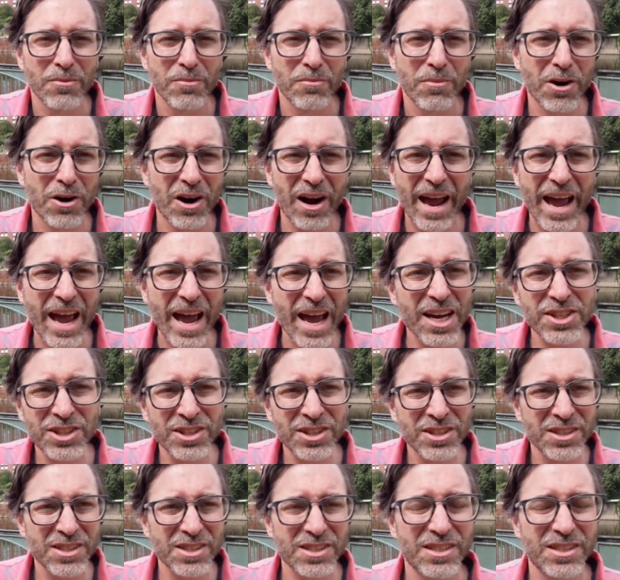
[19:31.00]
but our
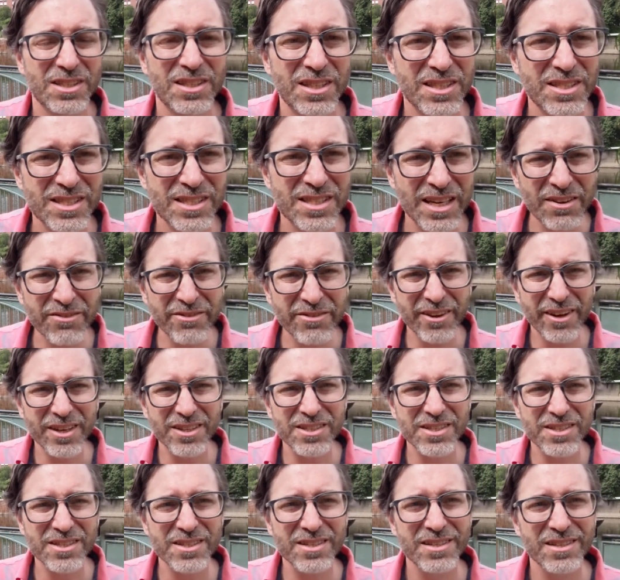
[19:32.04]
actions deceive
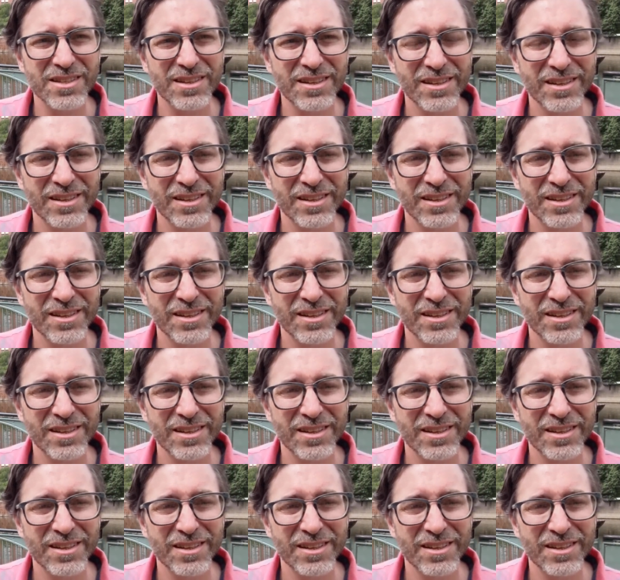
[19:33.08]
us.